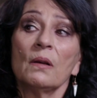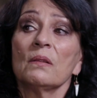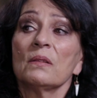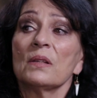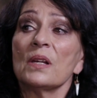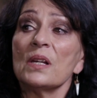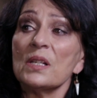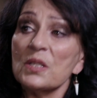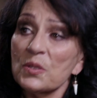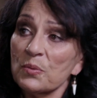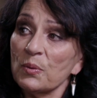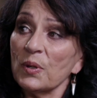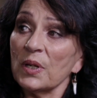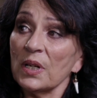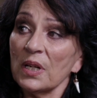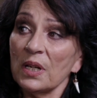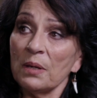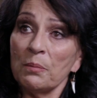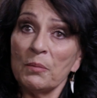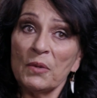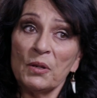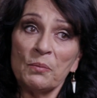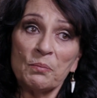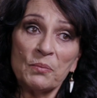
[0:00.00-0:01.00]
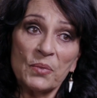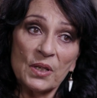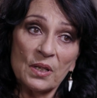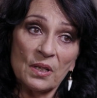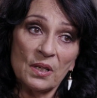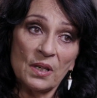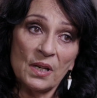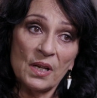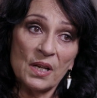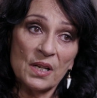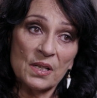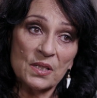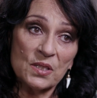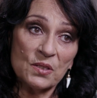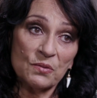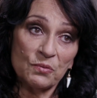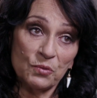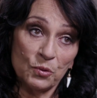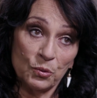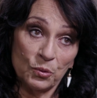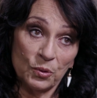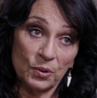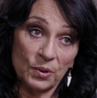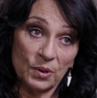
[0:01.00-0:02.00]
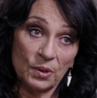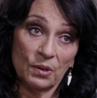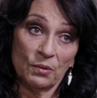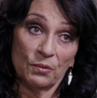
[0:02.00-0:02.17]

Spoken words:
That's what MMP allows for,